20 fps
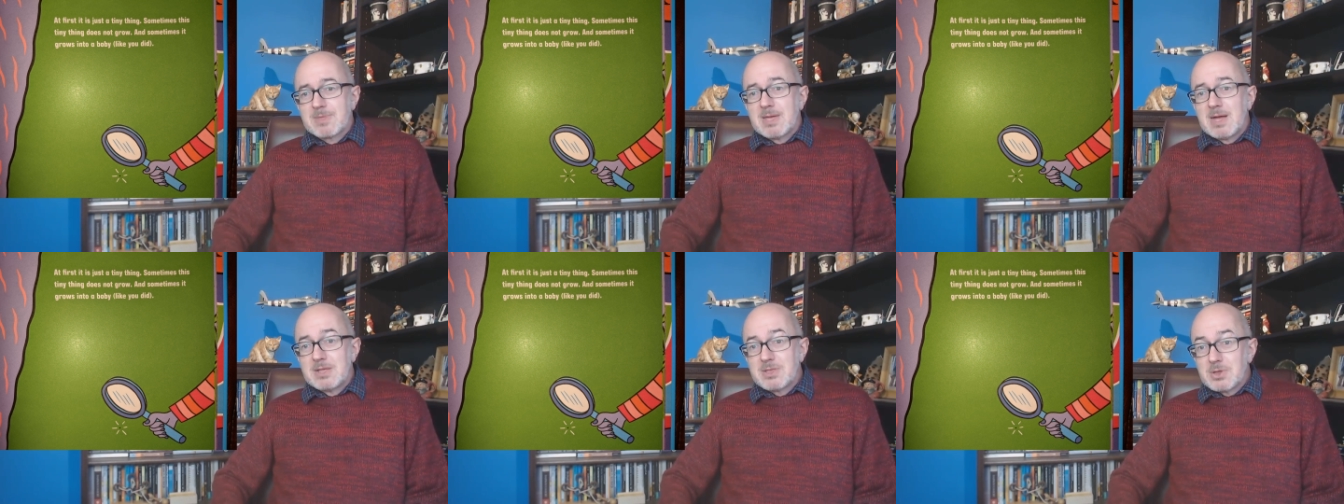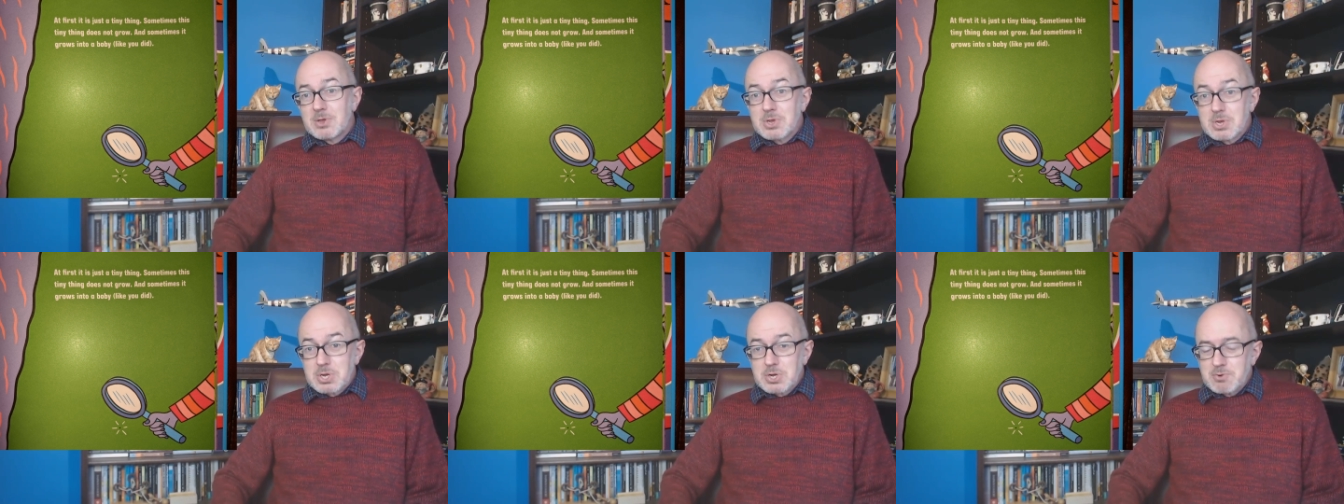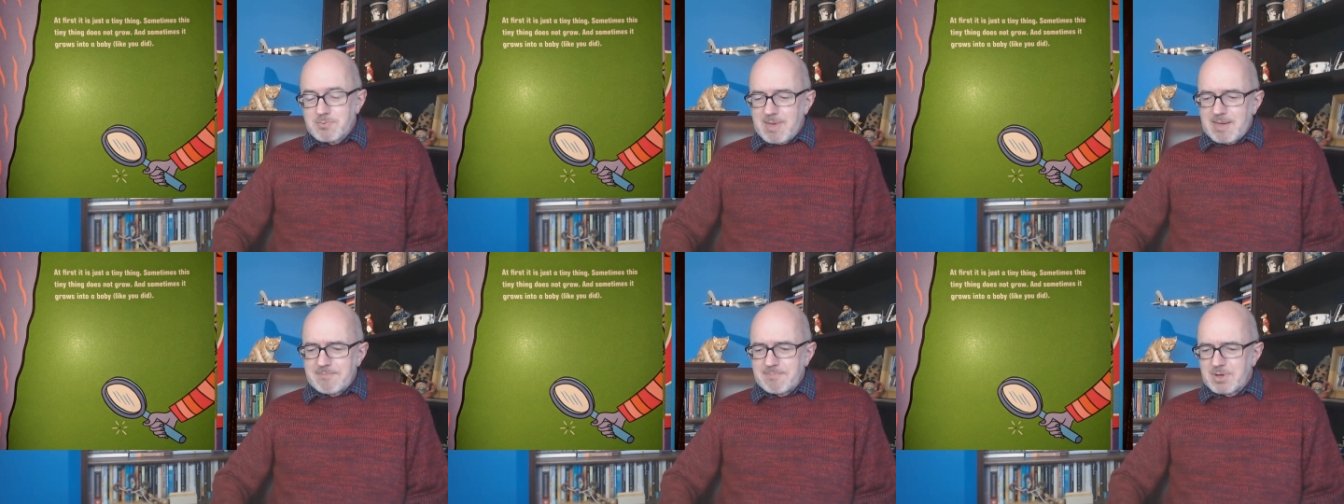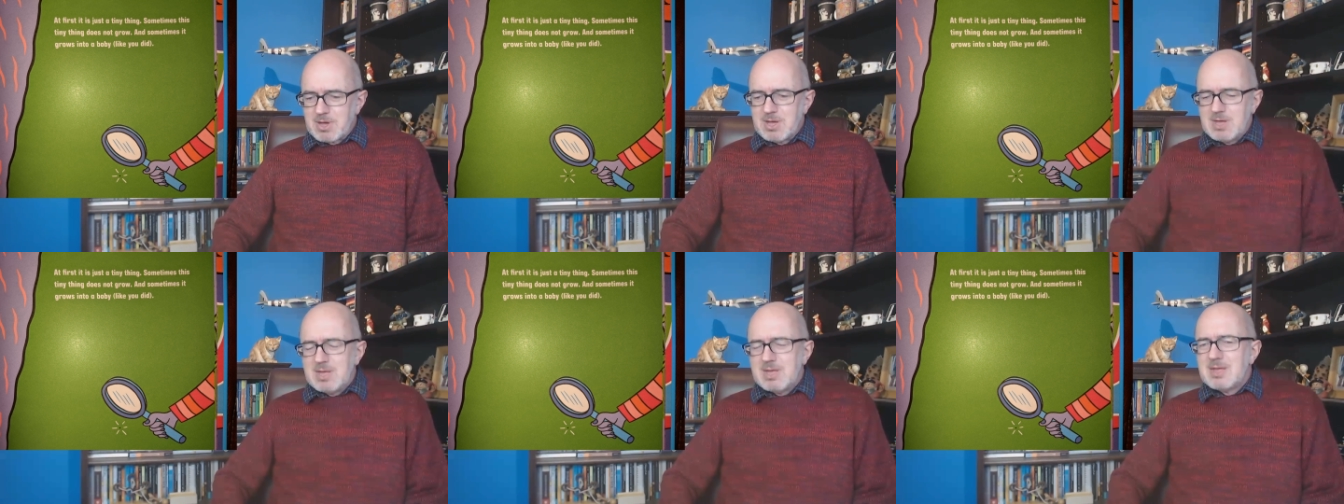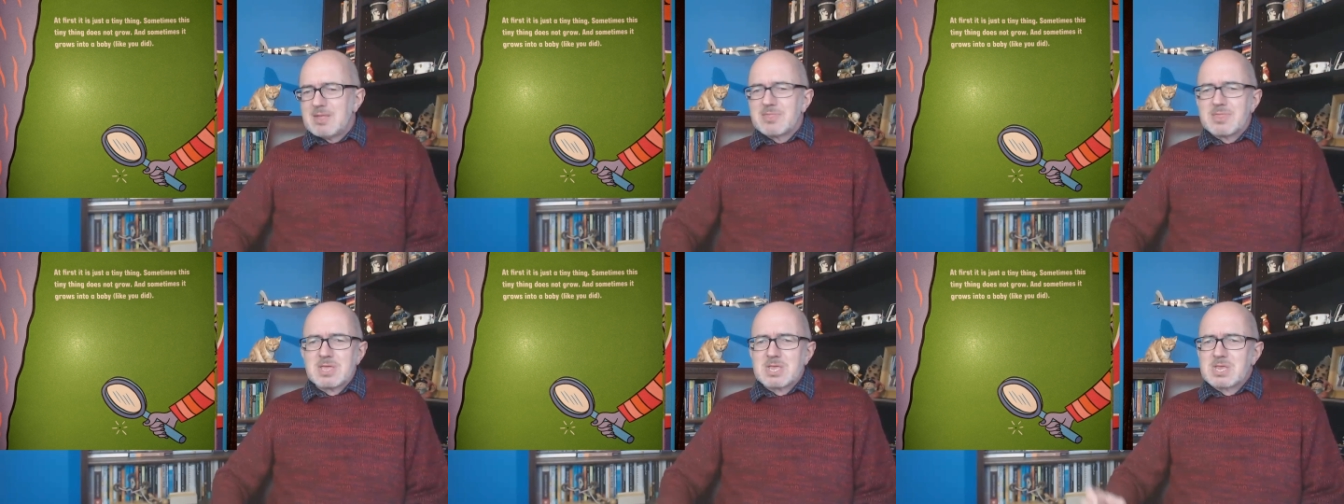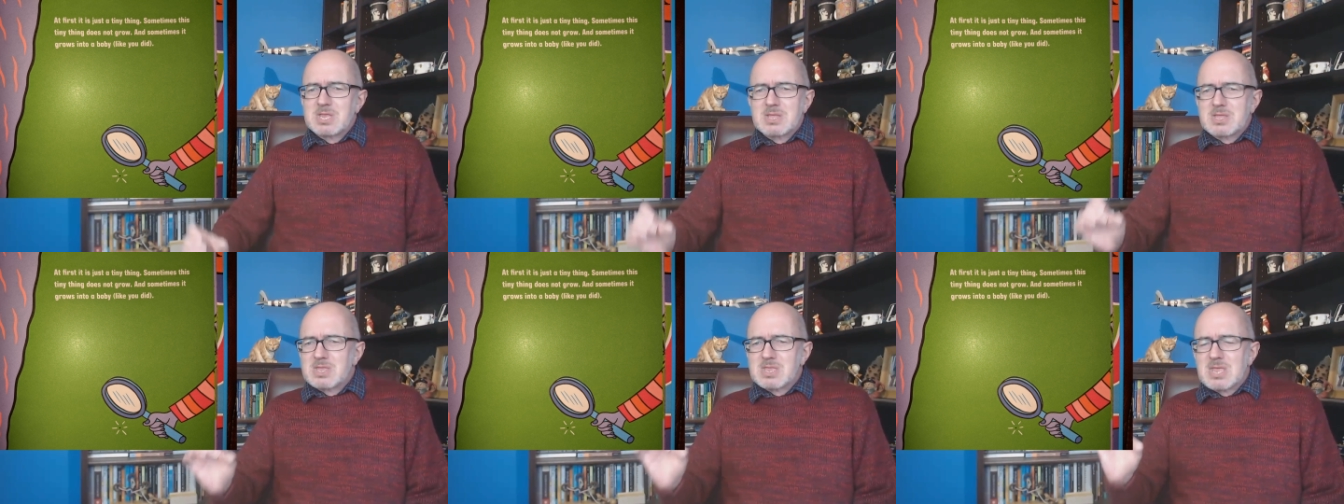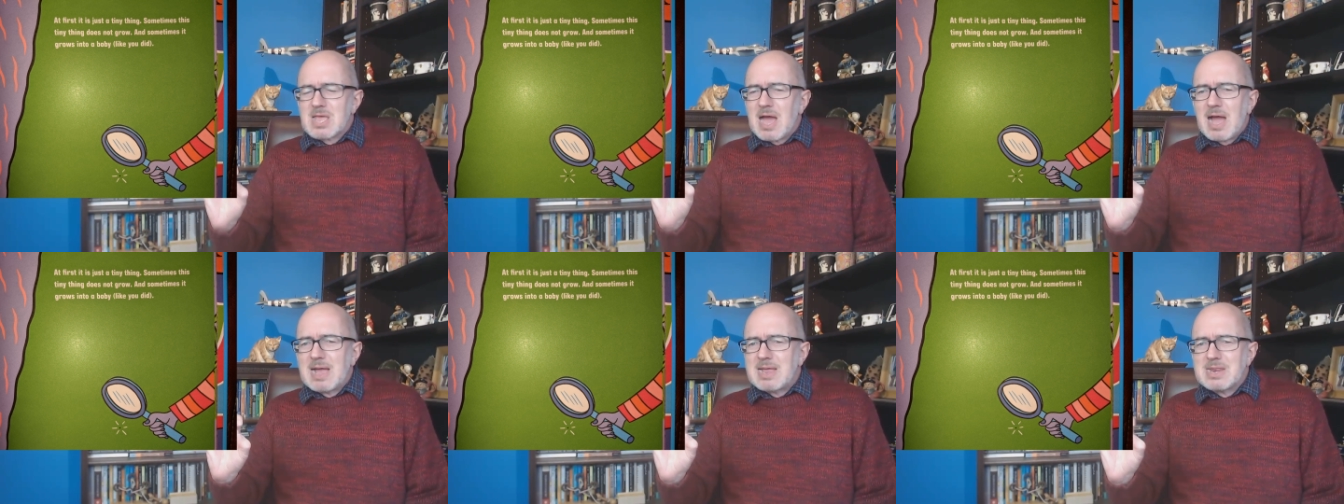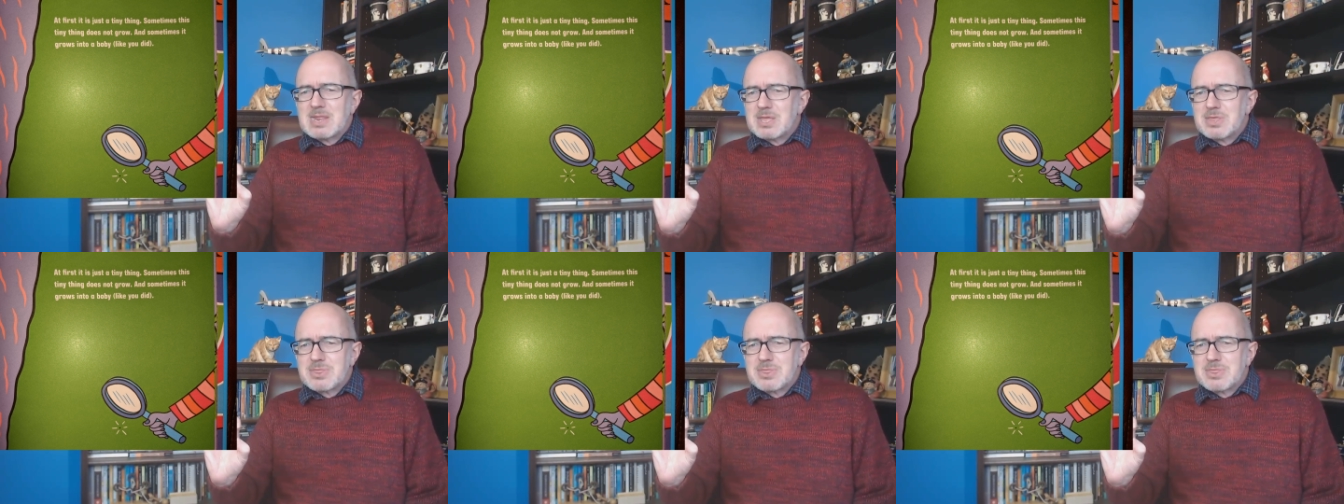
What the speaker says: And you just remember, this tiny